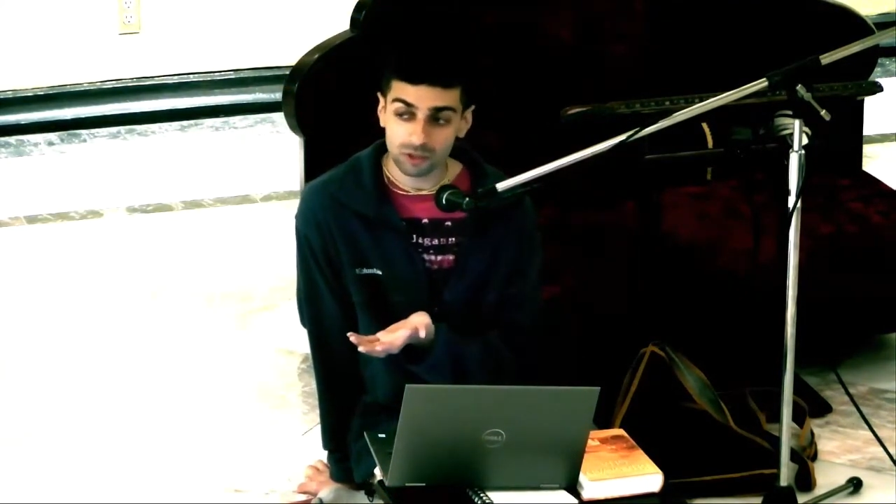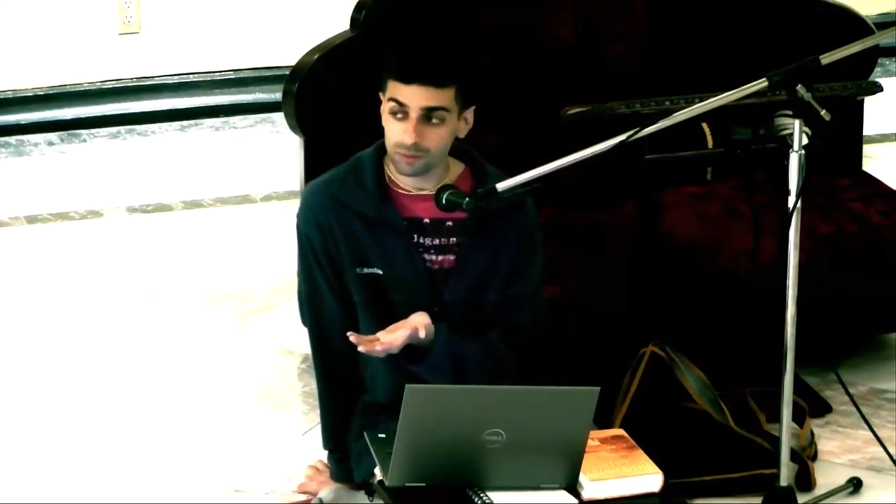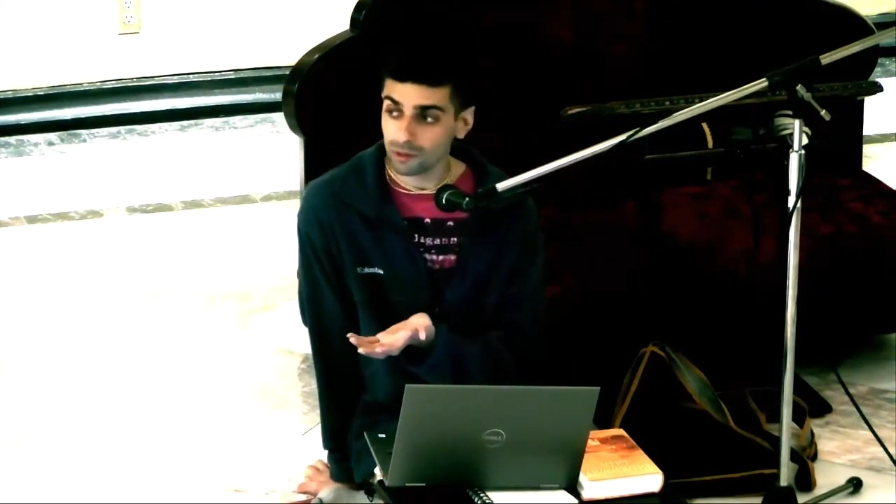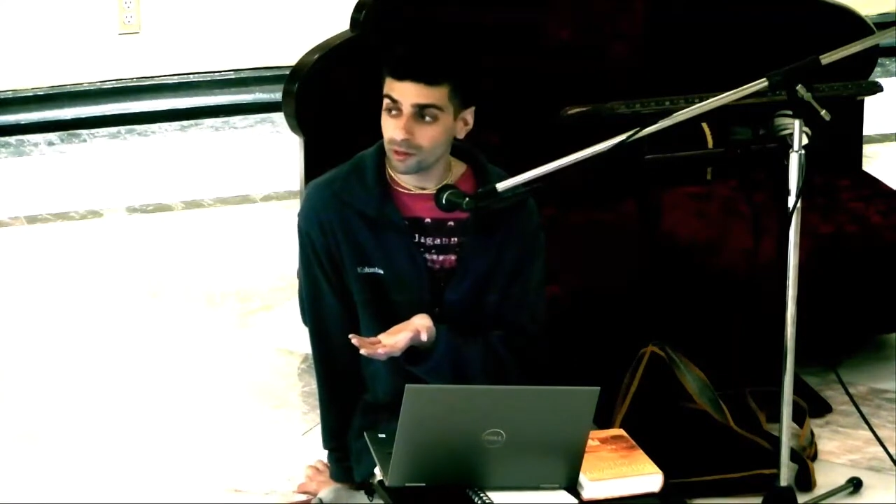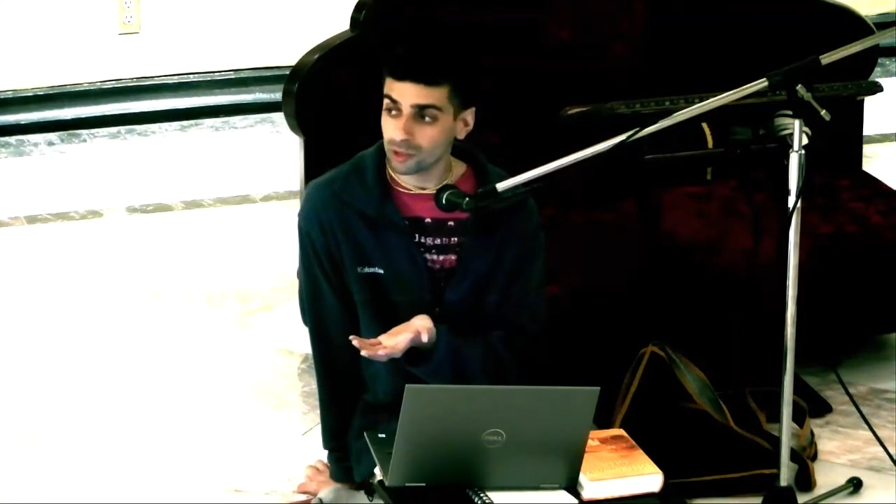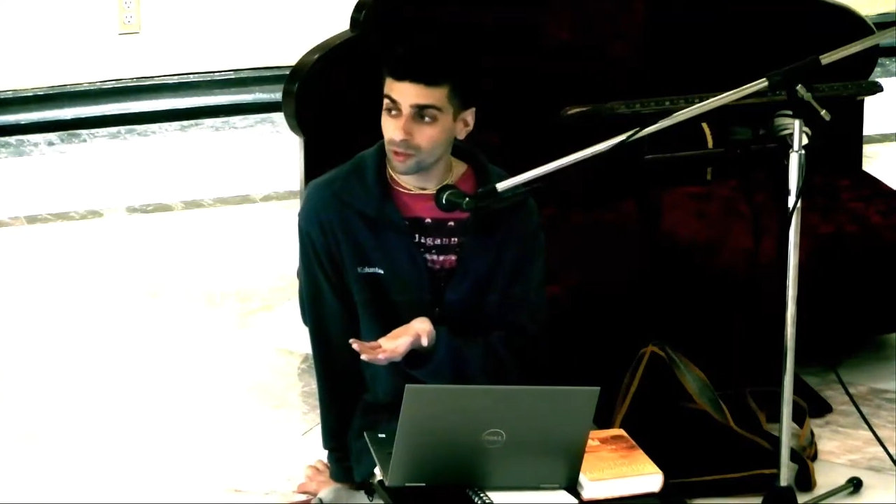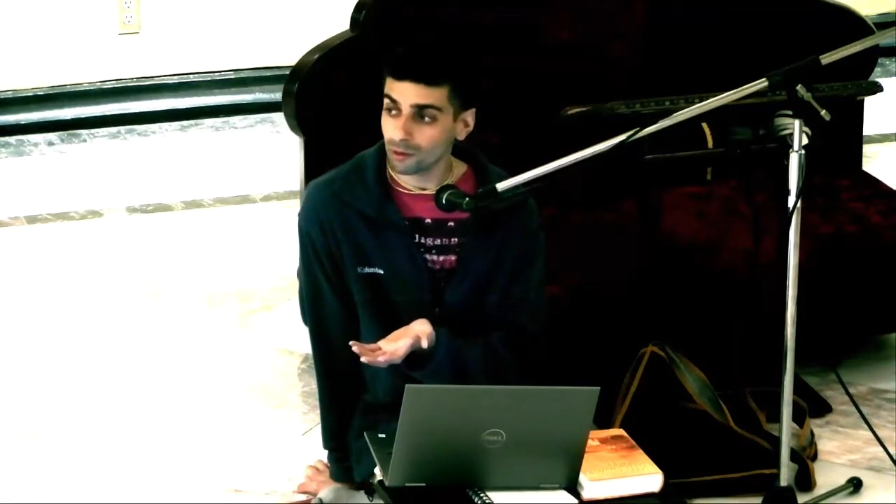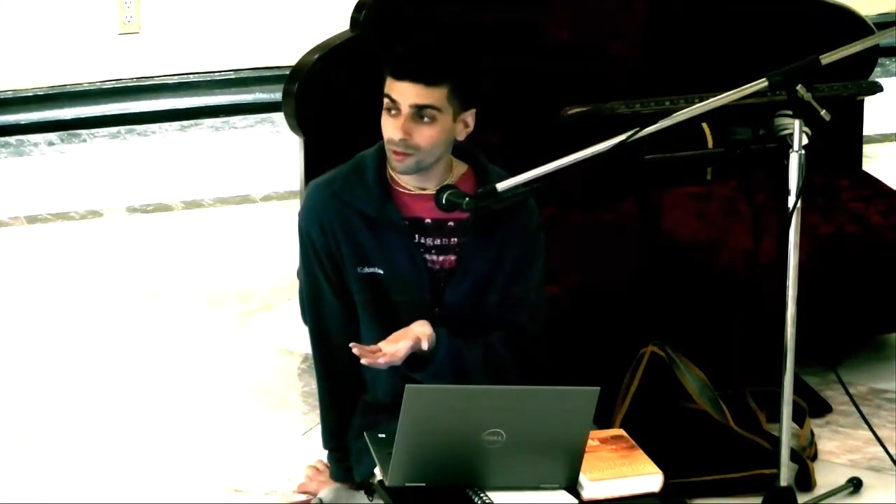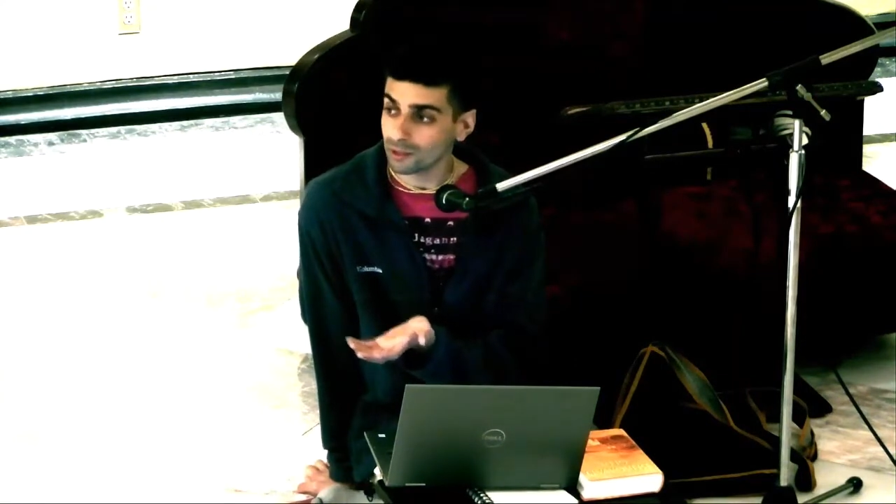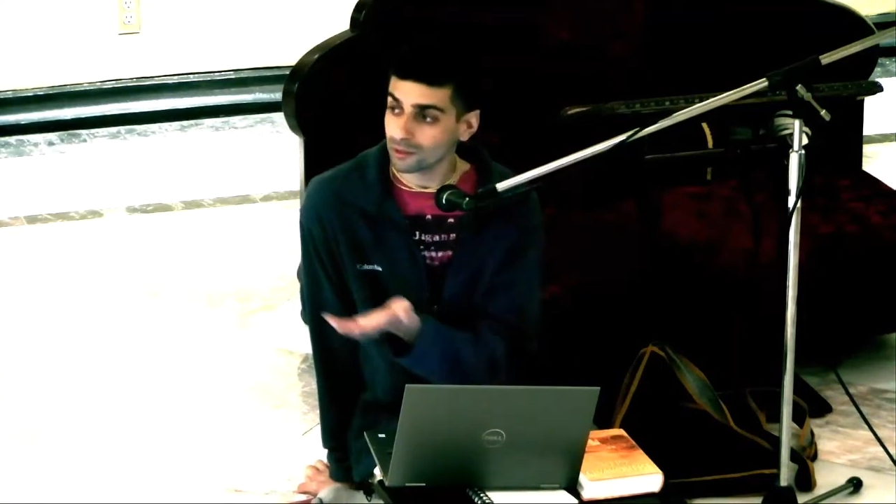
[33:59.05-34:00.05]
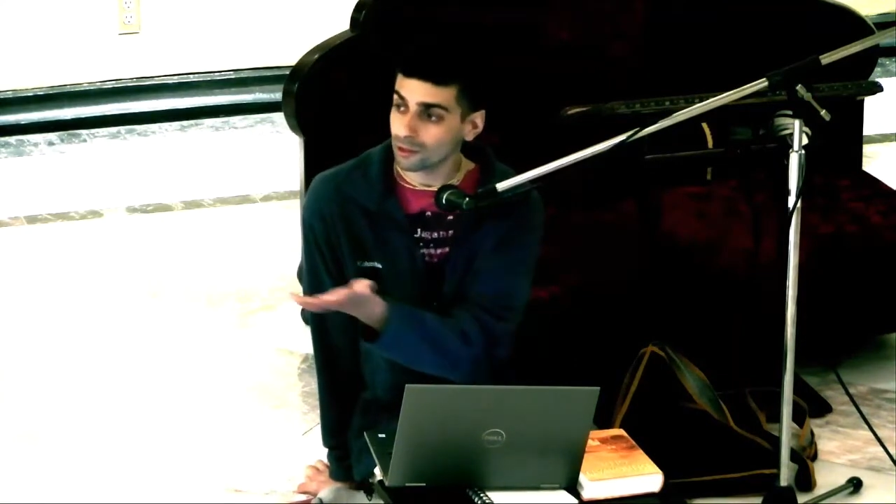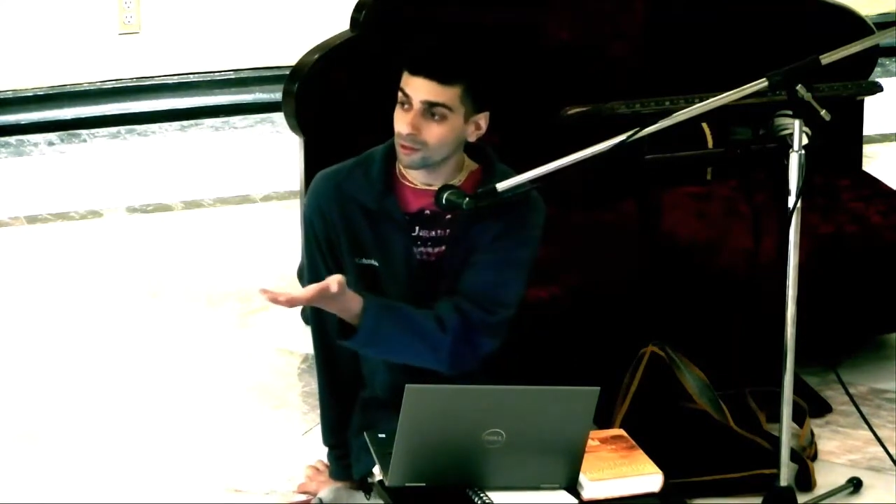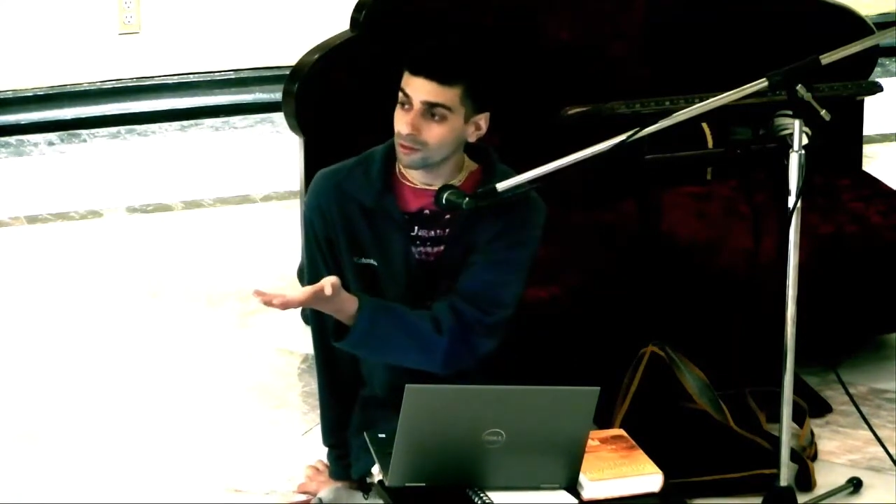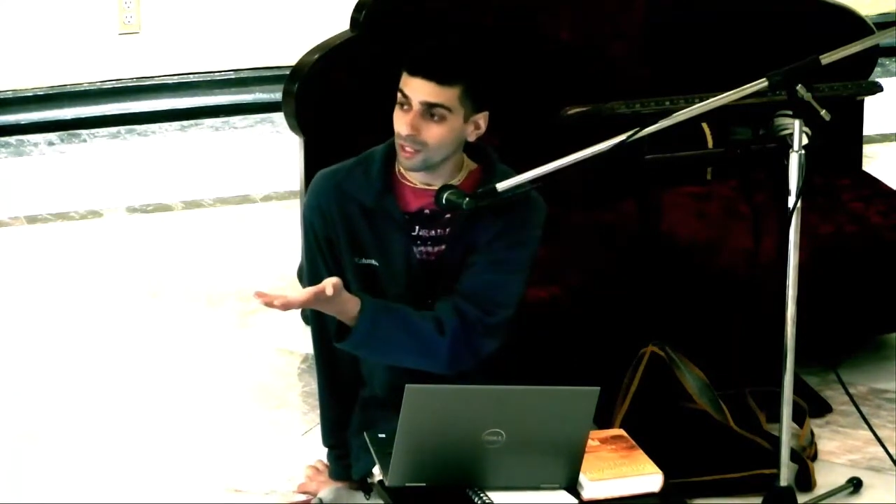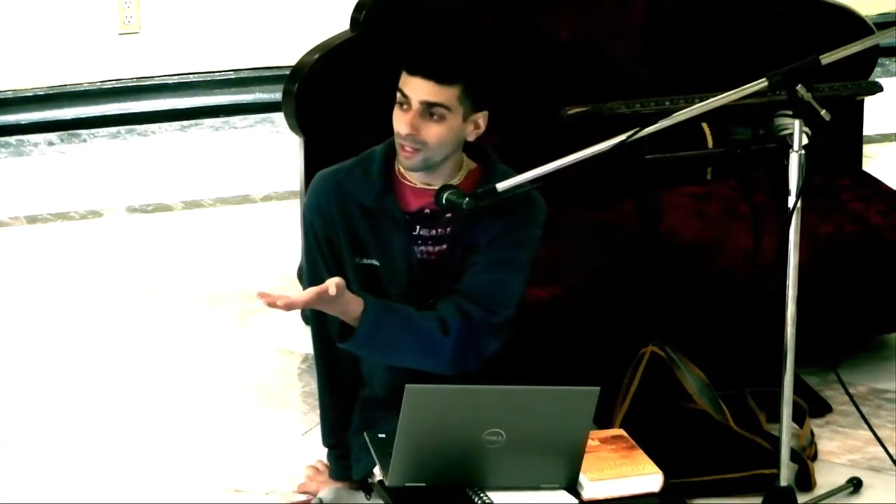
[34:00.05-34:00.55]
spiritual because
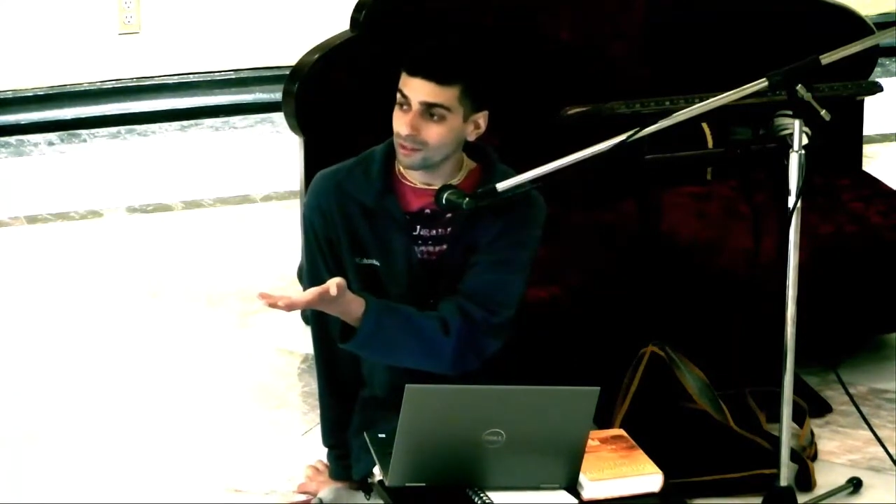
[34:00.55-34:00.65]
there's